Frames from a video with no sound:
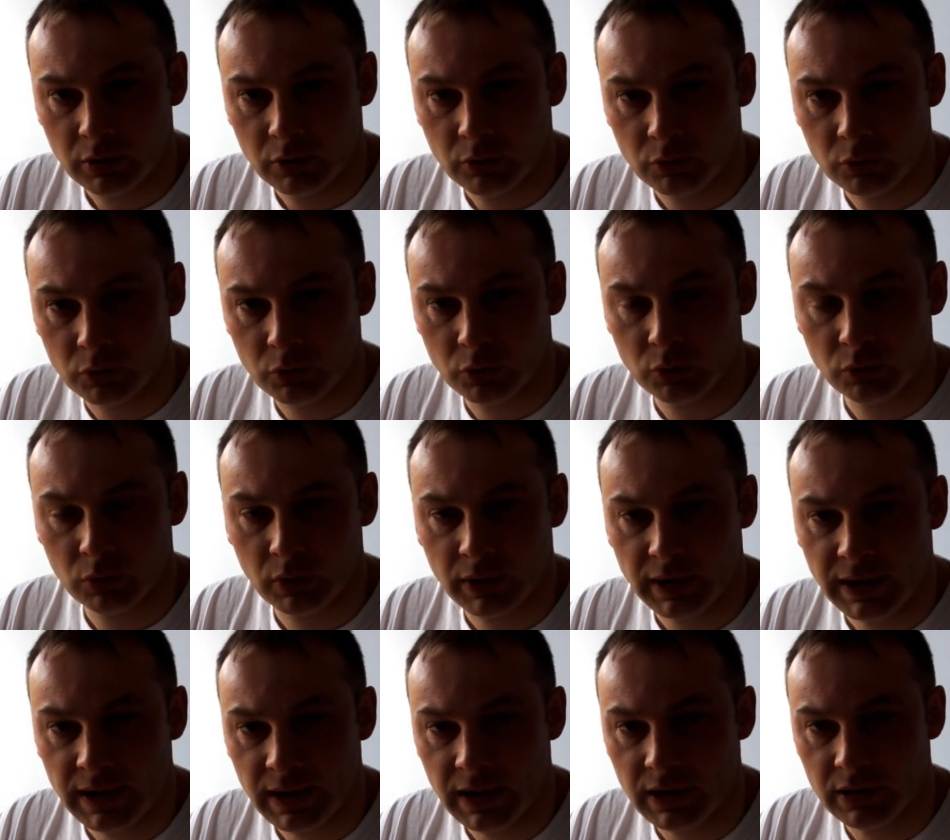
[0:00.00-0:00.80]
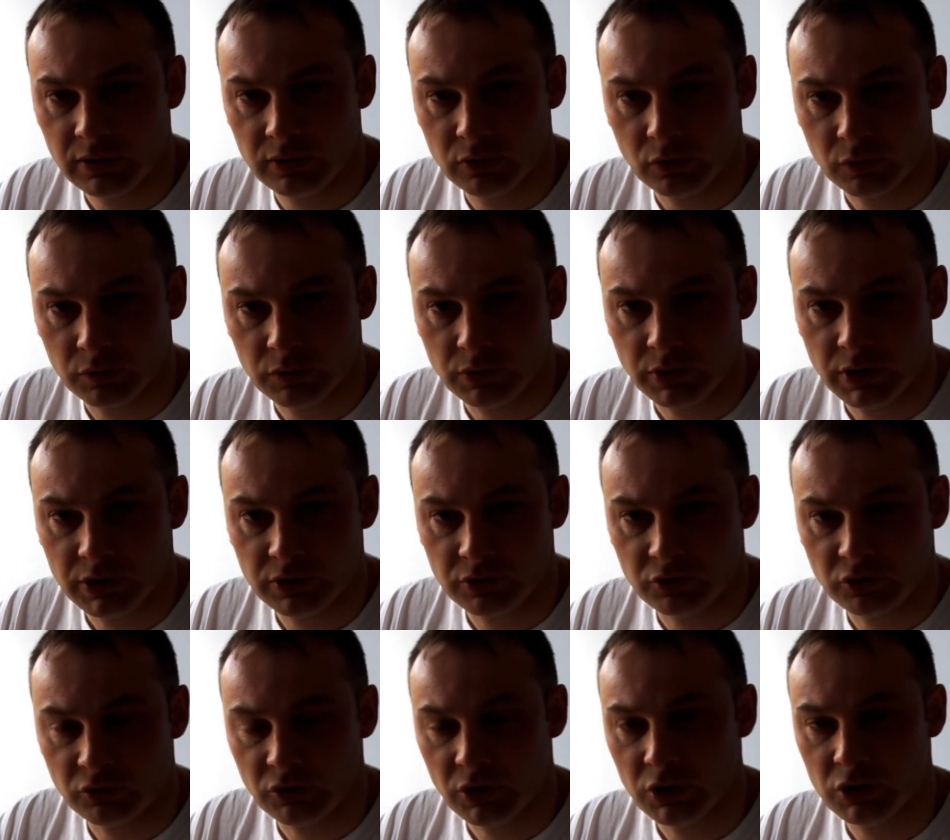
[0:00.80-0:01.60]
Rule 8 of the
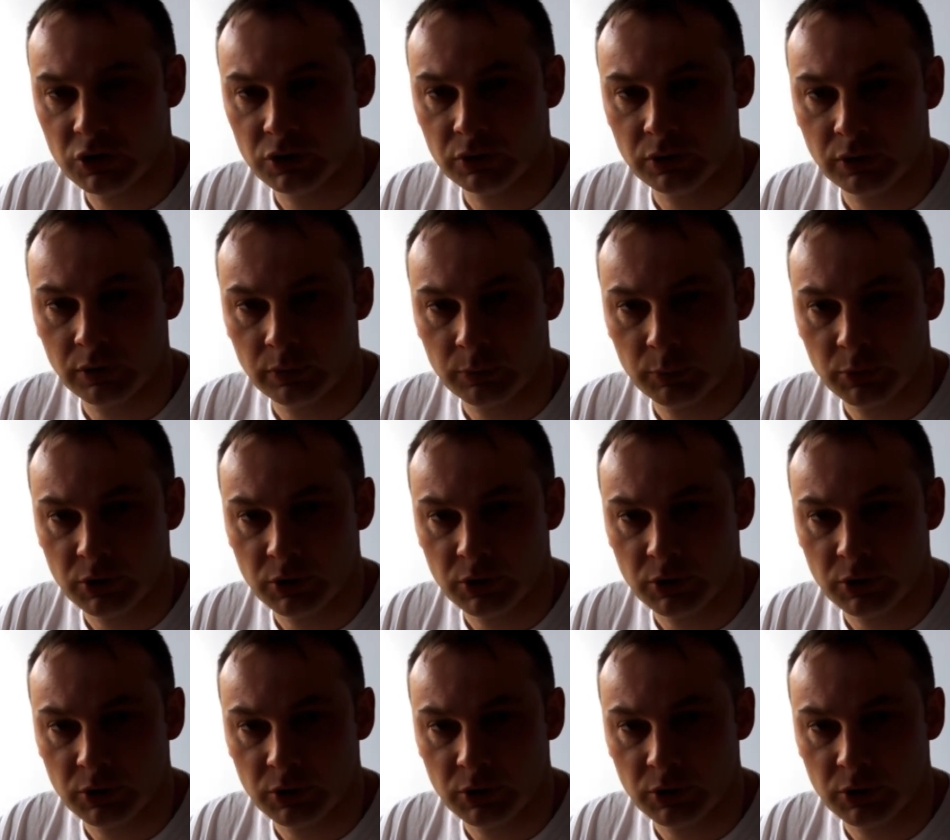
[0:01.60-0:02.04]
registration